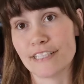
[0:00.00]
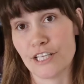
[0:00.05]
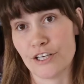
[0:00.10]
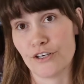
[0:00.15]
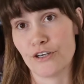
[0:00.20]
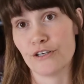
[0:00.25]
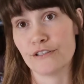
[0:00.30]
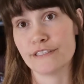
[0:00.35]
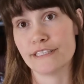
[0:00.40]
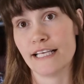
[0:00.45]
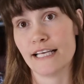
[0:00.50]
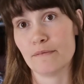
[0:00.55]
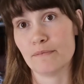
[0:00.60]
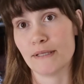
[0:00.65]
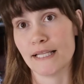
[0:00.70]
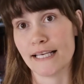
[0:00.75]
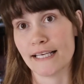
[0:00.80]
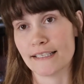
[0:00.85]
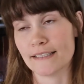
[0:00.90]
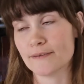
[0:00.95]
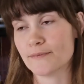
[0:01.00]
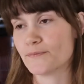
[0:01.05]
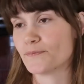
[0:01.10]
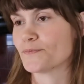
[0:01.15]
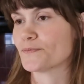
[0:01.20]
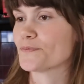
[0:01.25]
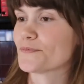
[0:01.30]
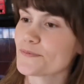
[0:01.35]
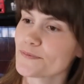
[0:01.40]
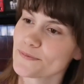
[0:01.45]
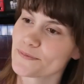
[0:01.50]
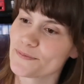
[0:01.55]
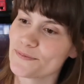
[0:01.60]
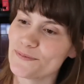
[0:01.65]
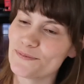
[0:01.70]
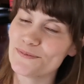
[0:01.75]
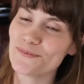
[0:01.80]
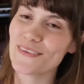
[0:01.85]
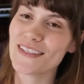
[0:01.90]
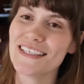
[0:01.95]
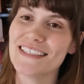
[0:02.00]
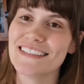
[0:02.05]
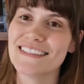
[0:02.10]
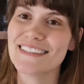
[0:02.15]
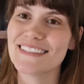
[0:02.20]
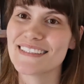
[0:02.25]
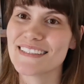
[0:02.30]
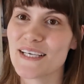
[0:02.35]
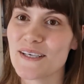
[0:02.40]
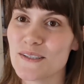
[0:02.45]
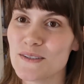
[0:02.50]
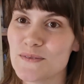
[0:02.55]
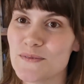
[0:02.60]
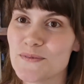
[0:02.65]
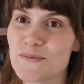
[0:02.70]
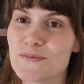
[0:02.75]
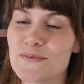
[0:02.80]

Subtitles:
There goes that plan. So,